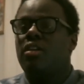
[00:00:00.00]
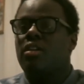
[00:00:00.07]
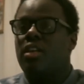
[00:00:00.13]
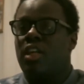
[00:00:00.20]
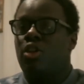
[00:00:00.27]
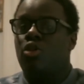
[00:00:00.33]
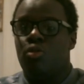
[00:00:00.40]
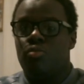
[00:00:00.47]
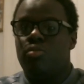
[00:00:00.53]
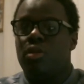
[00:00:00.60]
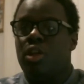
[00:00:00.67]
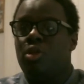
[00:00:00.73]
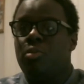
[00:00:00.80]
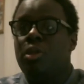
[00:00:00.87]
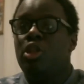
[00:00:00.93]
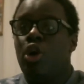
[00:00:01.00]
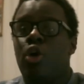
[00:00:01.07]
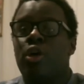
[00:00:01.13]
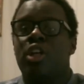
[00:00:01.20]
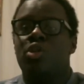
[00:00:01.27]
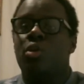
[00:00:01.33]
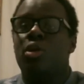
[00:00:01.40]
It'll be
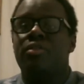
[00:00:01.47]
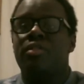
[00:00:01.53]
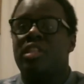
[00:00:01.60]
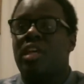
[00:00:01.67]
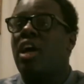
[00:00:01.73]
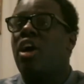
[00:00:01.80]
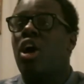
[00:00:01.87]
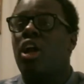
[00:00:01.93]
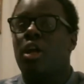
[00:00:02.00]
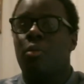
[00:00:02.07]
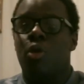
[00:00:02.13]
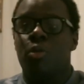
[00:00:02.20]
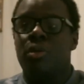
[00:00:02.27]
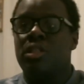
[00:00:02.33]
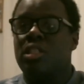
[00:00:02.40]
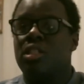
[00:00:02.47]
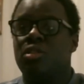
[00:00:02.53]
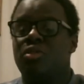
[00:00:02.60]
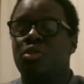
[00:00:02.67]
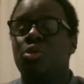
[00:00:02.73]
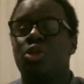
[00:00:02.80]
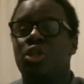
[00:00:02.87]
known as one of his iconic moments in the
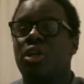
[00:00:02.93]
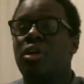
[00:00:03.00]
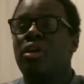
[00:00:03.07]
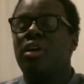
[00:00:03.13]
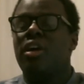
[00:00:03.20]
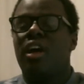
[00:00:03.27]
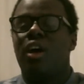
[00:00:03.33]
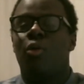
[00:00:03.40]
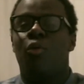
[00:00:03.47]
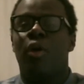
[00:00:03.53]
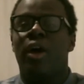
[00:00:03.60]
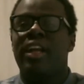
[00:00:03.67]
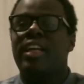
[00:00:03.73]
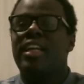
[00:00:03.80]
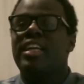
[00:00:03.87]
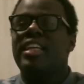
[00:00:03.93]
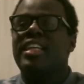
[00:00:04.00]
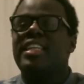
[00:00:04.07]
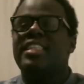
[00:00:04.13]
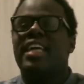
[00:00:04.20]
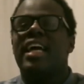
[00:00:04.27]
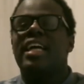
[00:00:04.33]
future, when
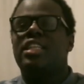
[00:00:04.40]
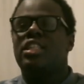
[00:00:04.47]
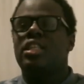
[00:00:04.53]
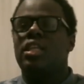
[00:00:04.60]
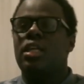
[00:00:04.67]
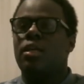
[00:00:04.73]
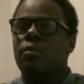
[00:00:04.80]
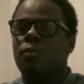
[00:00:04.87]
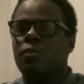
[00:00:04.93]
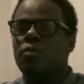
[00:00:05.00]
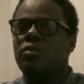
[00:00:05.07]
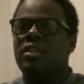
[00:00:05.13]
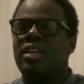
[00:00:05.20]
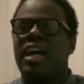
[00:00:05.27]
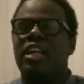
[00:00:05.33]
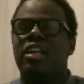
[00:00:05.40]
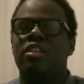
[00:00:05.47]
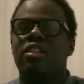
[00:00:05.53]
he's actually kind of